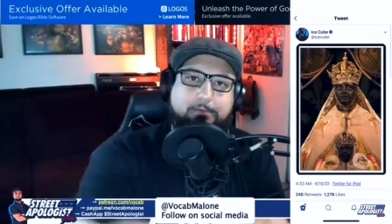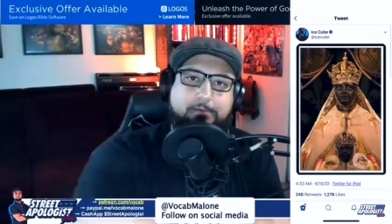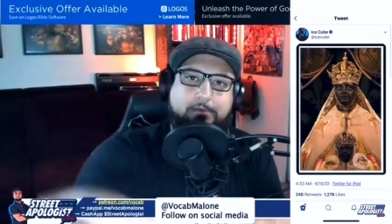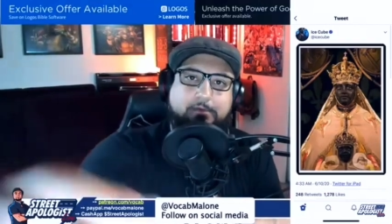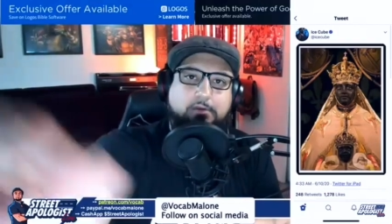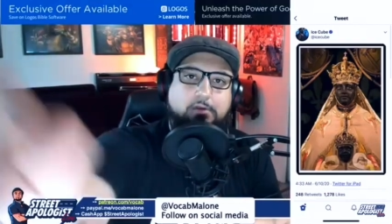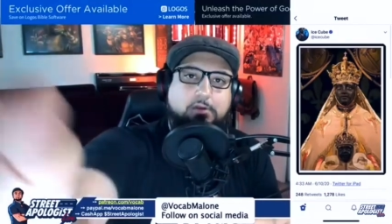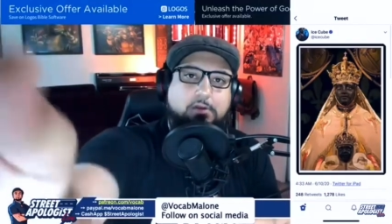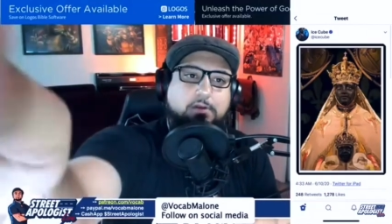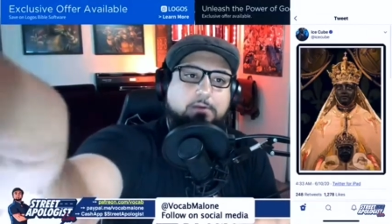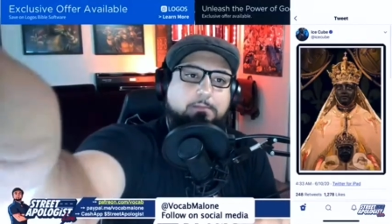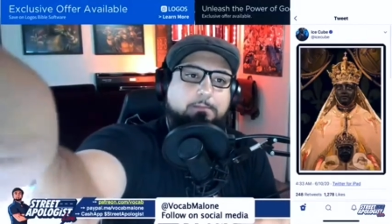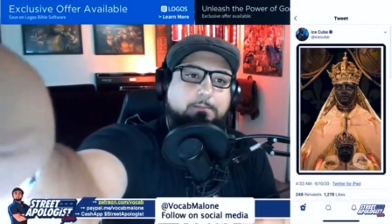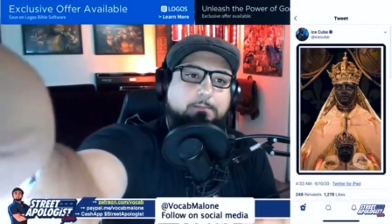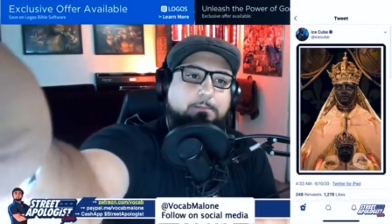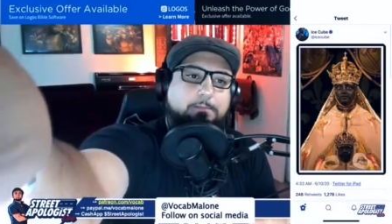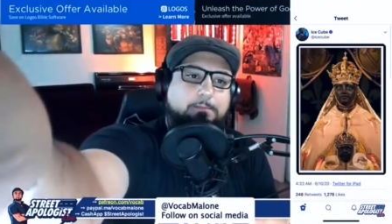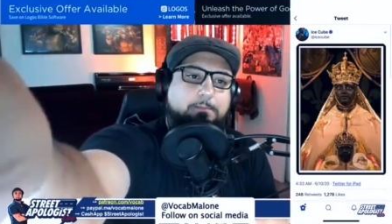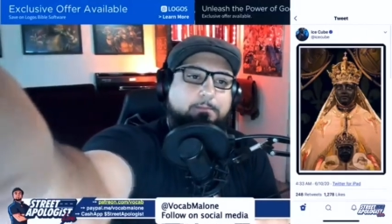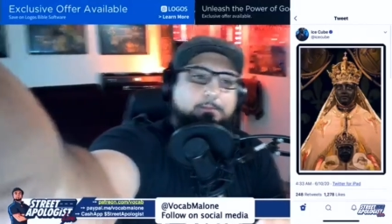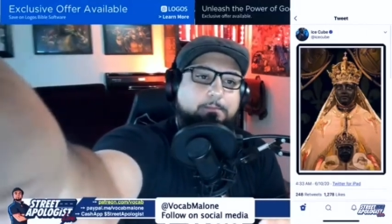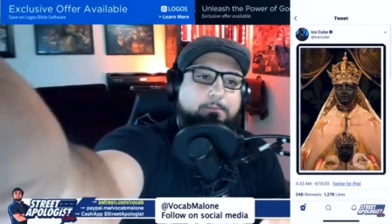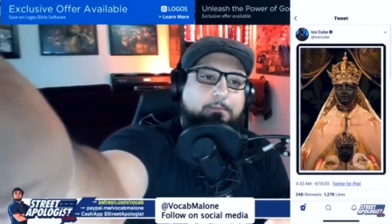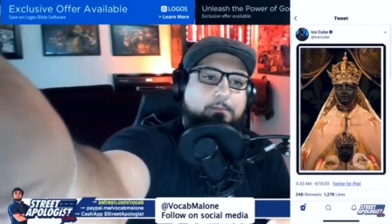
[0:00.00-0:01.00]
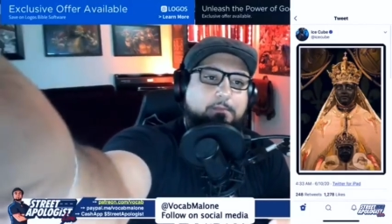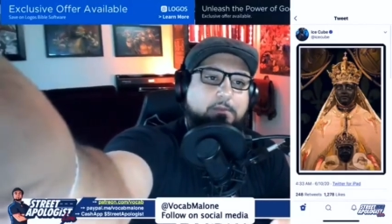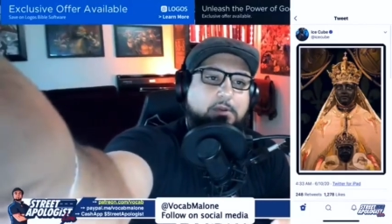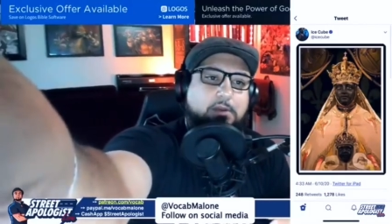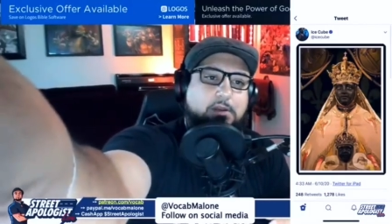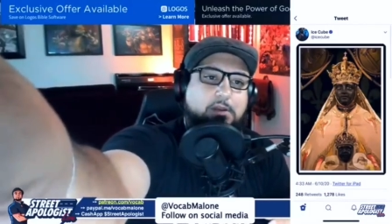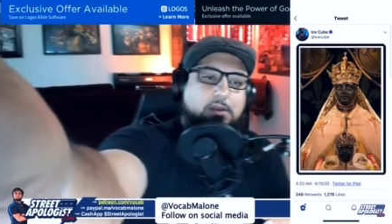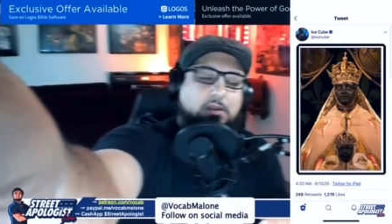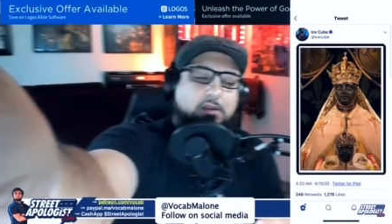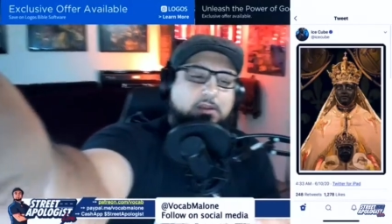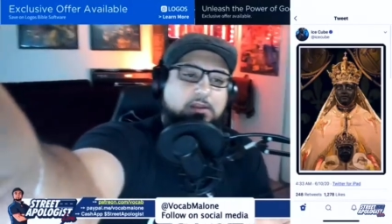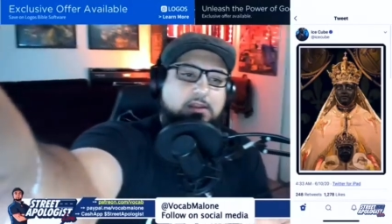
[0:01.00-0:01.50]
All right?
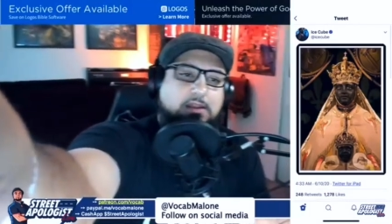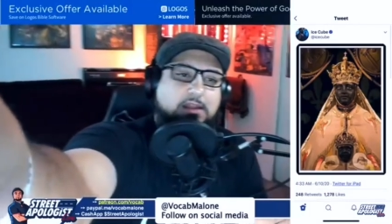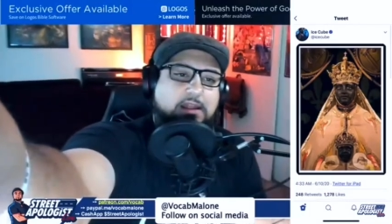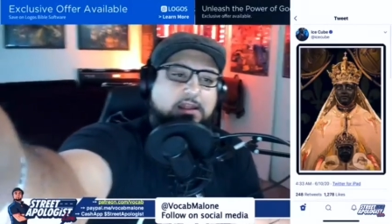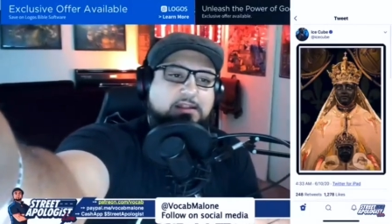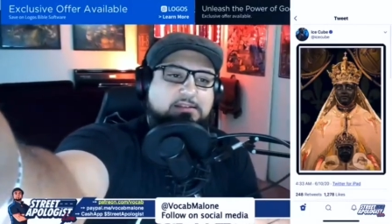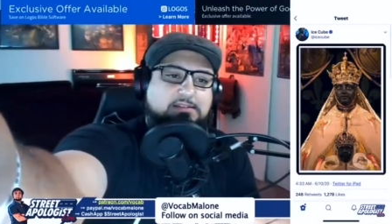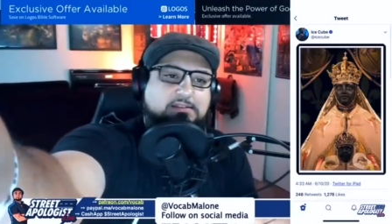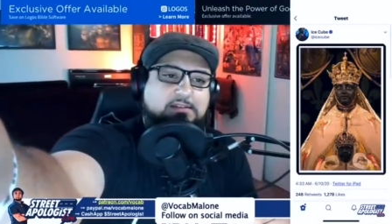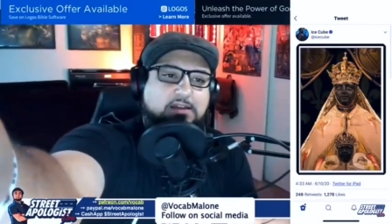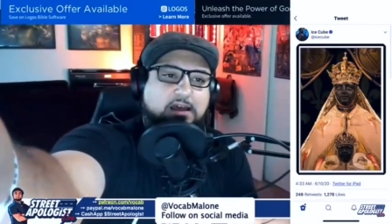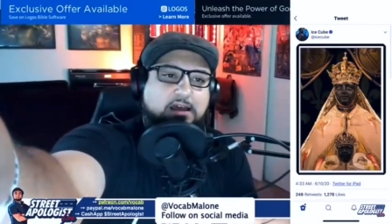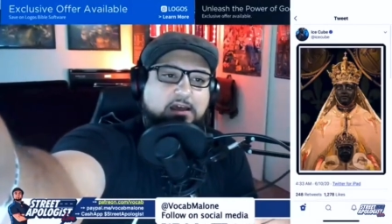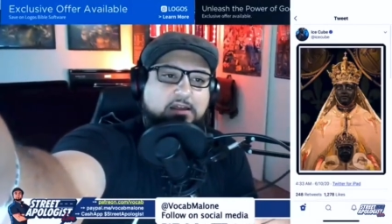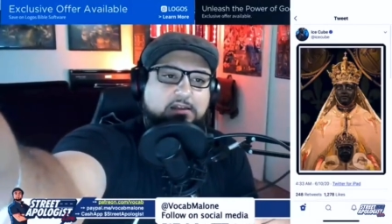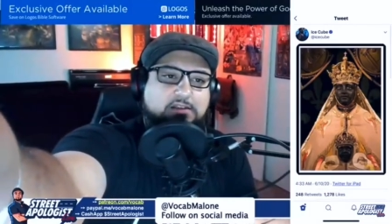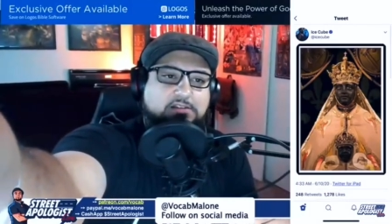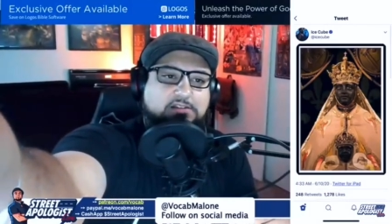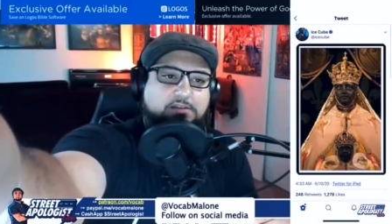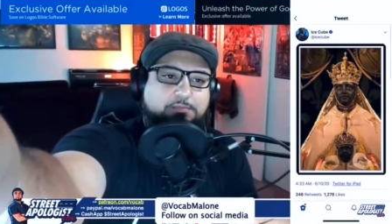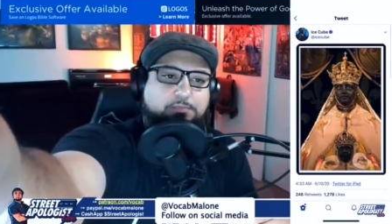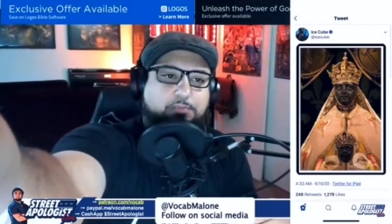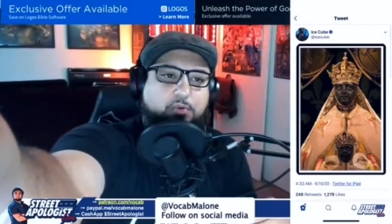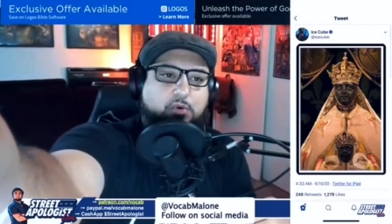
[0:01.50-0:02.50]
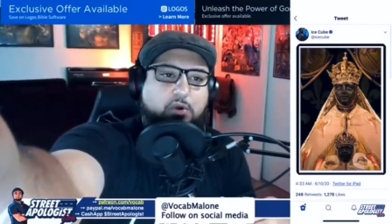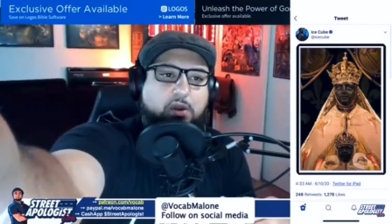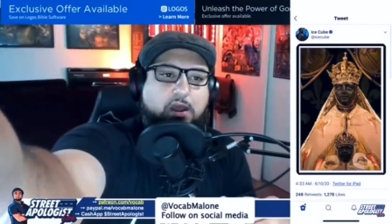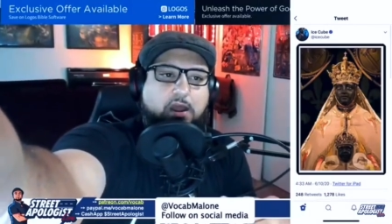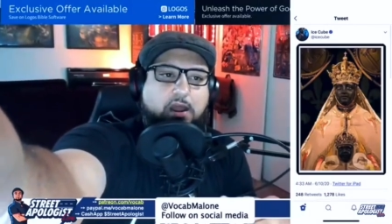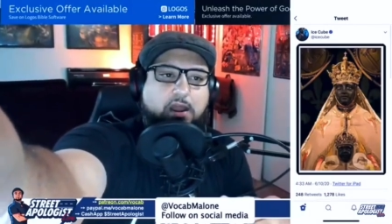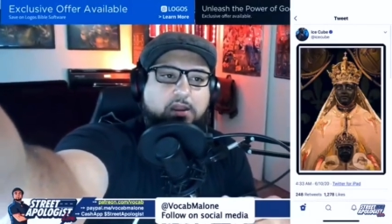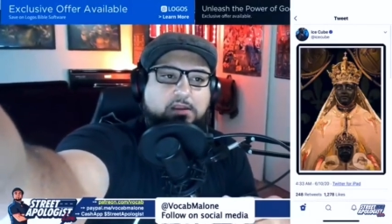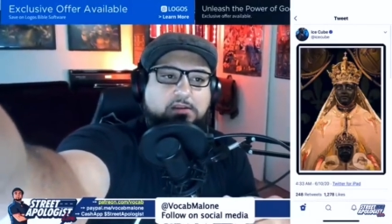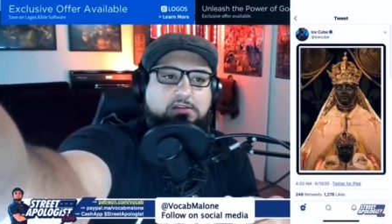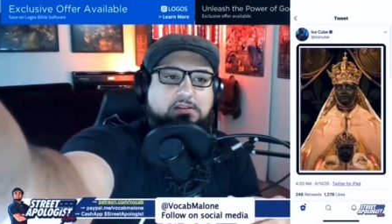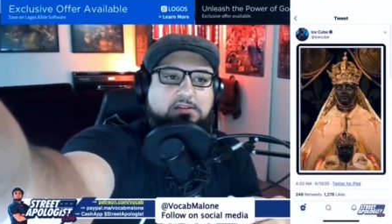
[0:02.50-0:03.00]
it's not a
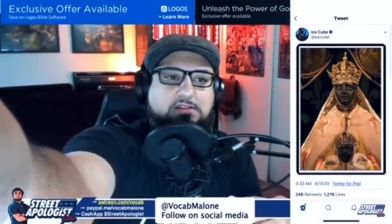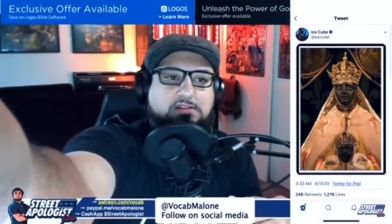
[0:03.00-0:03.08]
surprise.